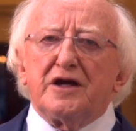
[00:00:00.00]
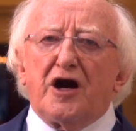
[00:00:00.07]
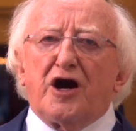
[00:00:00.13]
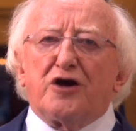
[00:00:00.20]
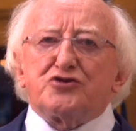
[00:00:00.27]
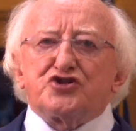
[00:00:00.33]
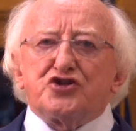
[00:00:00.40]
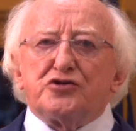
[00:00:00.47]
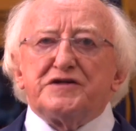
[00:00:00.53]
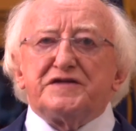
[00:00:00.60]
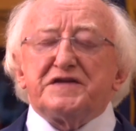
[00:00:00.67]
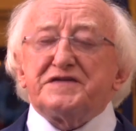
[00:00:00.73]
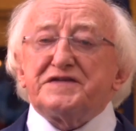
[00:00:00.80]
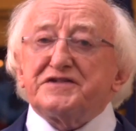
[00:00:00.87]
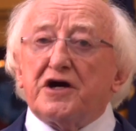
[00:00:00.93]
Our
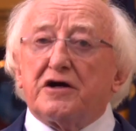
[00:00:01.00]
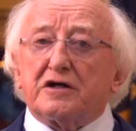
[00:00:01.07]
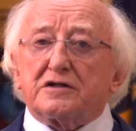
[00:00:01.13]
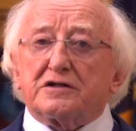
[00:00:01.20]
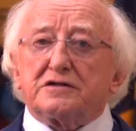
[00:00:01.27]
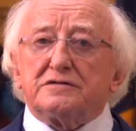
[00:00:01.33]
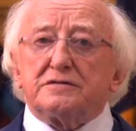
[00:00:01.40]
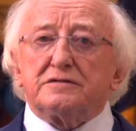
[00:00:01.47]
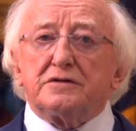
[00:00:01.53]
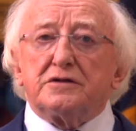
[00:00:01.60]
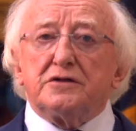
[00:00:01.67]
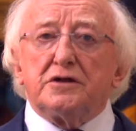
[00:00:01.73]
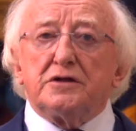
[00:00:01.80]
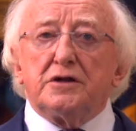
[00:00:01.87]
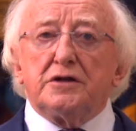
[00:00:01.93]
choice is stark:
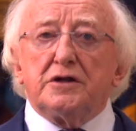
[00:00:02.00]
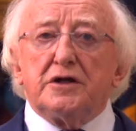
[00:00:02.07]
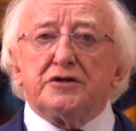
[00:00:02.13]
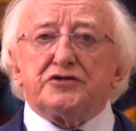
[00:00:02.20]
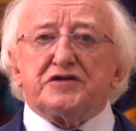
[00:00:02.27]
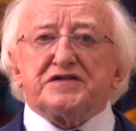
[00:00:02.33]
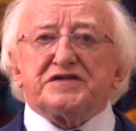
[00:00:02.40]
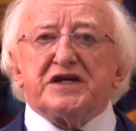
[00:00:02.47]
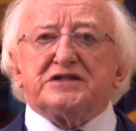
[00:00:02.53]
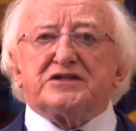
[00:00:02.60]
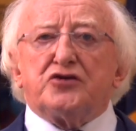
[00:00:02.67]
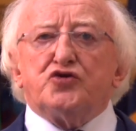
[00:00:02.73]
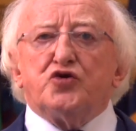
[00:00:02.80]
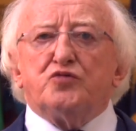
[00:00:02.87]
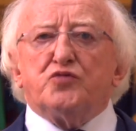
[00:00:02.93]
to seize
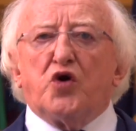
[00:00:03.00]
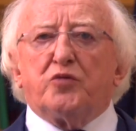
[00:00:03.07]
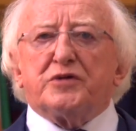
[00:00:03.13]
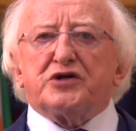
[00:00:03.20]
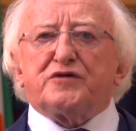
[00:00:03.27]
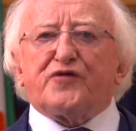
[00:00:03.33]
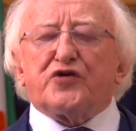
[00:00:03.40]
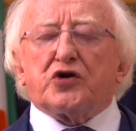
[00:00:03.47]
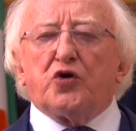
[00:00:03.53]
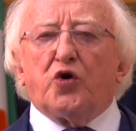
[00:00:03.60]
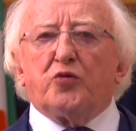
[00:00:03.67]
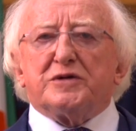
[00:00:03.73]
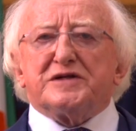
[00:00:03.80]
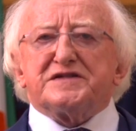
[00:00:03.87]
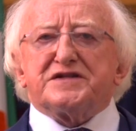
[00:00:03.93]
a new moment for
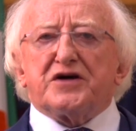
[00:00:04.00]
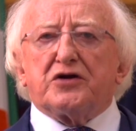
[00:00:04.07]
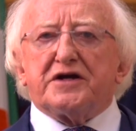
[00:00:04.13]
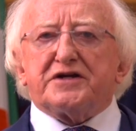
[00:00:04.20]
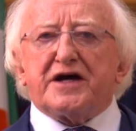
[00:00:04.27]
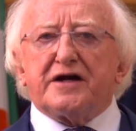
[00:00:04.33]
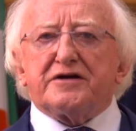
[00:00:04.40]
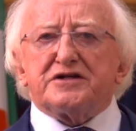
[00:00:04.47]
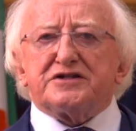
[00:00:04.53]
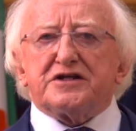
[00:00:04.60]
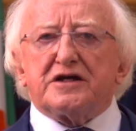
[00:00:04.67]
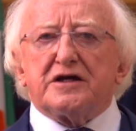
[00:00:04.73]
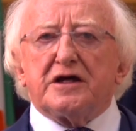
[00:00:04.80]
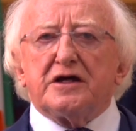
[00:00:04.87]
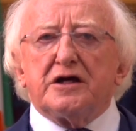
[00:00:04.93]
global solidarity,
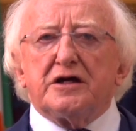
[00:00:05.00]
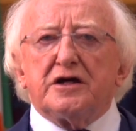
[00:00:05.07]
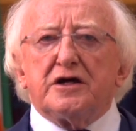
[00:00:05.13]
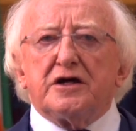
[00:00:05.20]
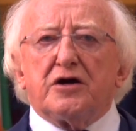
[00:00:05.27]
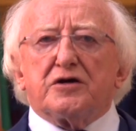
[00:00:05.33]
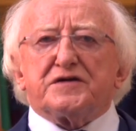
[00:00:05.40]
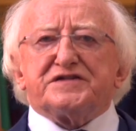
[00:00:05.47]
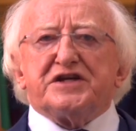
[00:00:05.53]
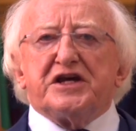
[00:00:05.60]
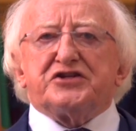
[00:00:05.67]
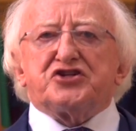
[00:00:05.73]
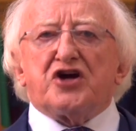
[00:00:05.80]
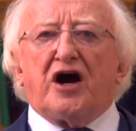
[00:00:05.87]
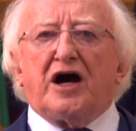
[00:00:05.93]
or
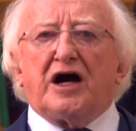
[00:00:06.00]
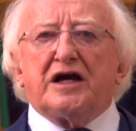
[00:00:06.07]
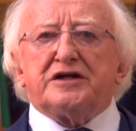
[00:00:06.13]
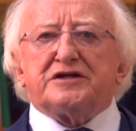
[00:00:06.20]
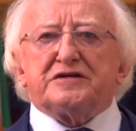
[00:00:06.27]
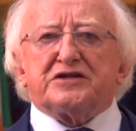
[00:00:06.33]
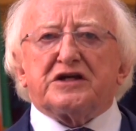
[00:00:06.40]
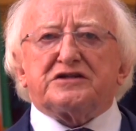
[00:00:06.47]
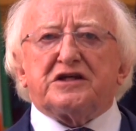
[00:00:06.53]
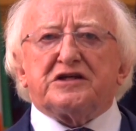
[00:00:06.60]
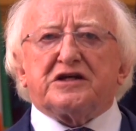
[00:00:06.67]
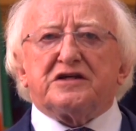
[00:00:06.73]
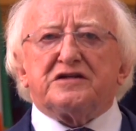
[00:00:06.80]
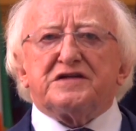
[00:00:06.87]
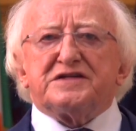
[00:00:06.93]
seek to hide in the
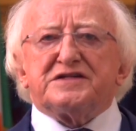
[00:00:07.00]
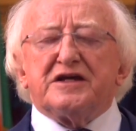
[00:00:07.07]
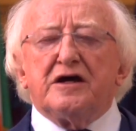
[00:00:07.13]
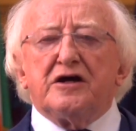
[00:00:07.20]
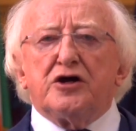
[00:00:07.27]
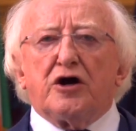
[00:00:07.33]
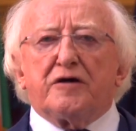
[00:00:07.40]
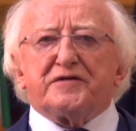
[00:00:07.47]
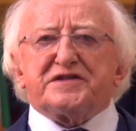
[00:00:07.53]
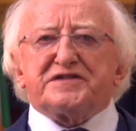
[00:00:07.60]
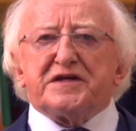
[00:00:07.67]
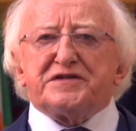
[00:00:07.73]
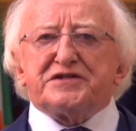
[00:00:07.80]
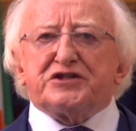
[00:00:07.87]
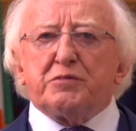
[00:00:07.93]
thickets of a
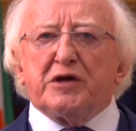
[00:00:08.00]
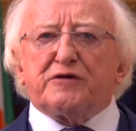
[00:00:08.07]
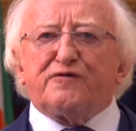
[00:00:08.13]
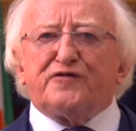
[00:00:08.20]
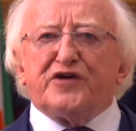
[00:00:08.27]
systemic